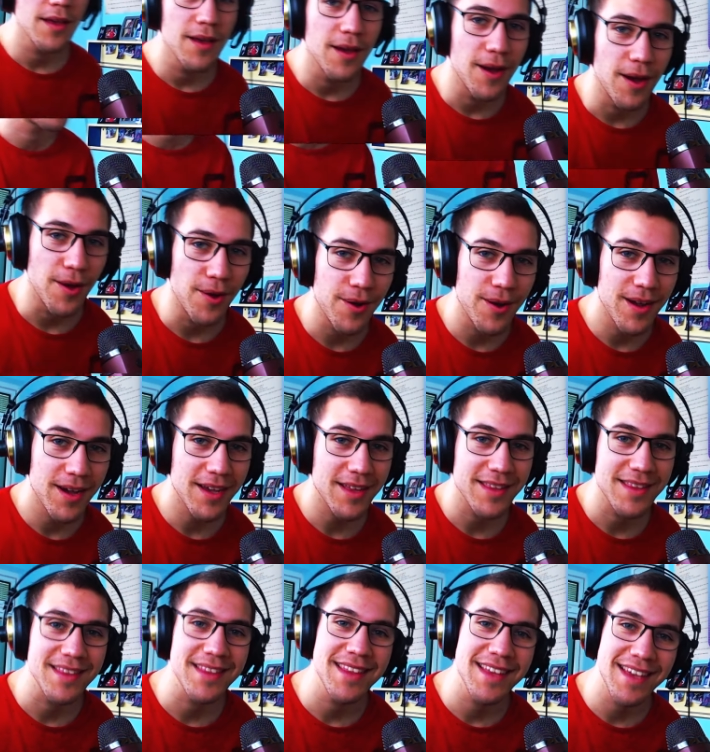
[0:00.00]

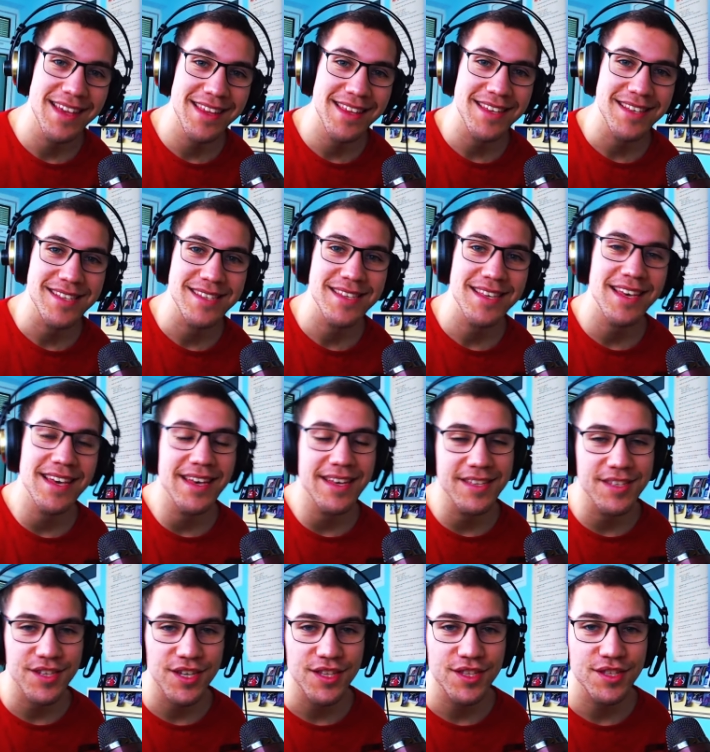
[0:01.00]
Alright, ladies and
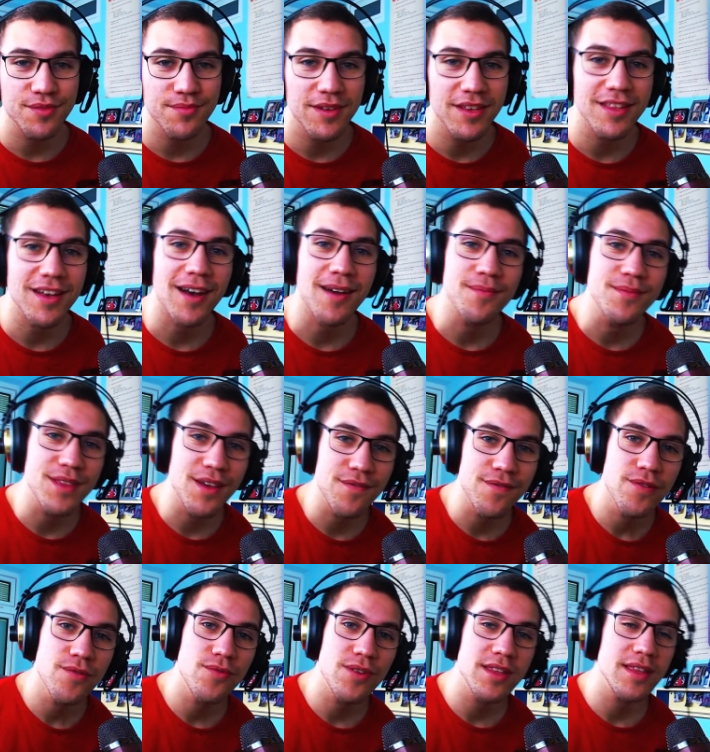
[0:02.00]
gentlemen, I'm
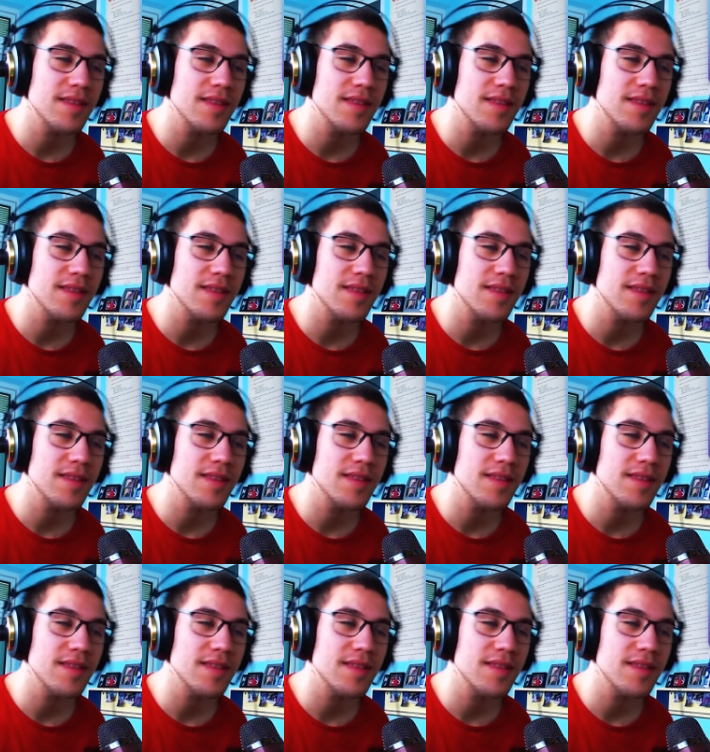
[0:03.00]
definitely ready.